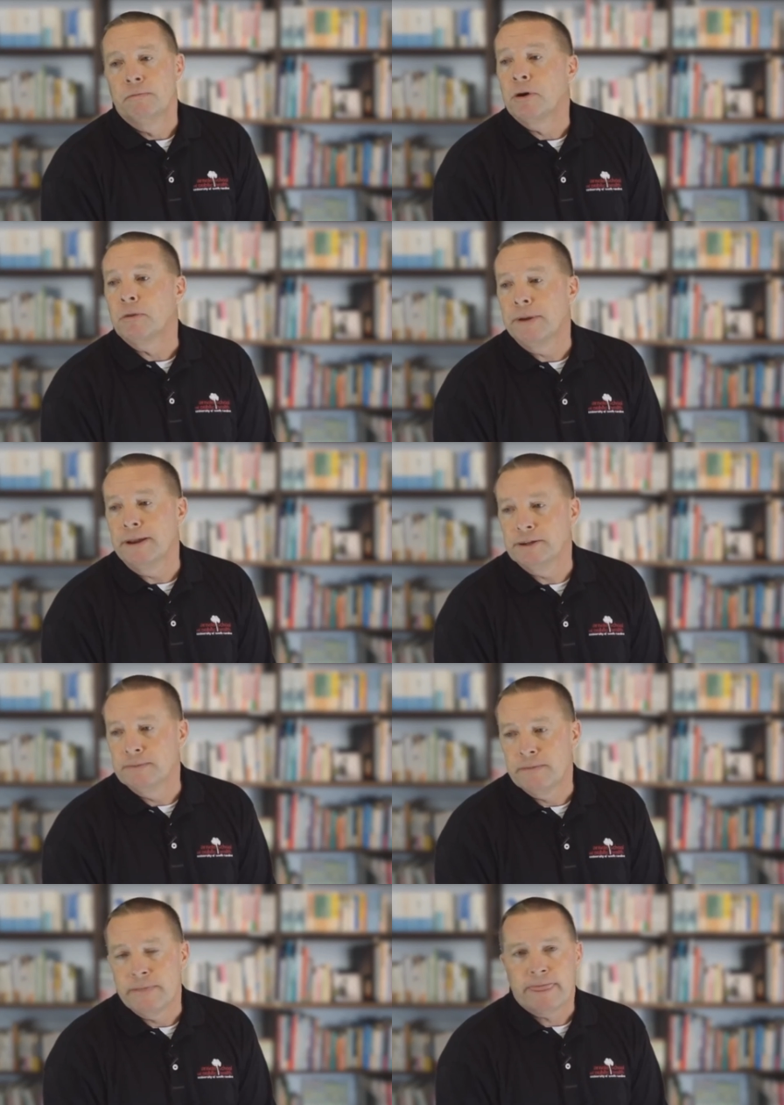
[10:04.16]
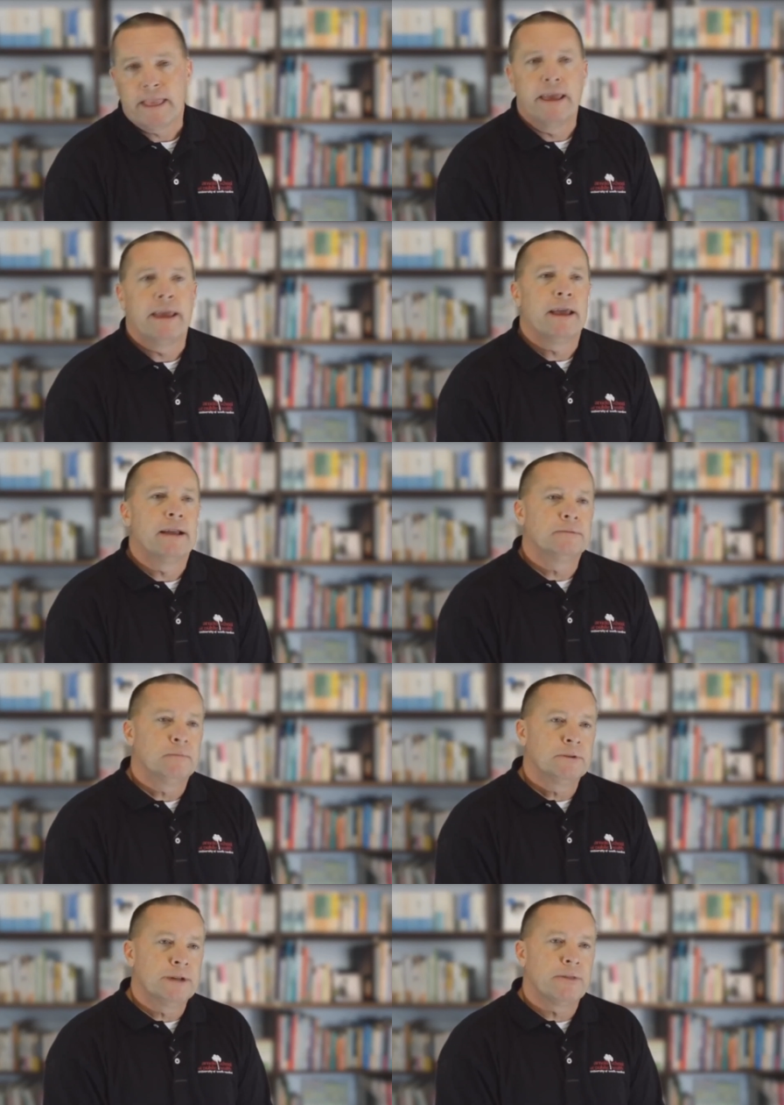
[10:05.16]
Myrtle Beach in
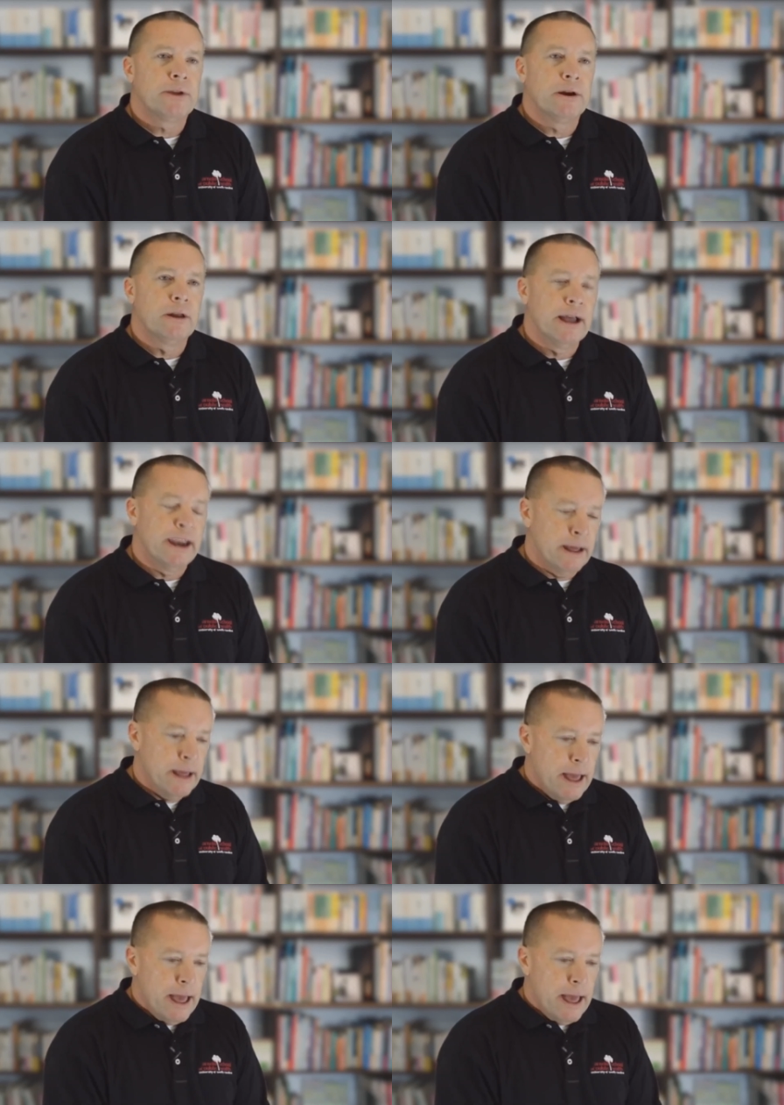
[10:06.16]
South Carolina.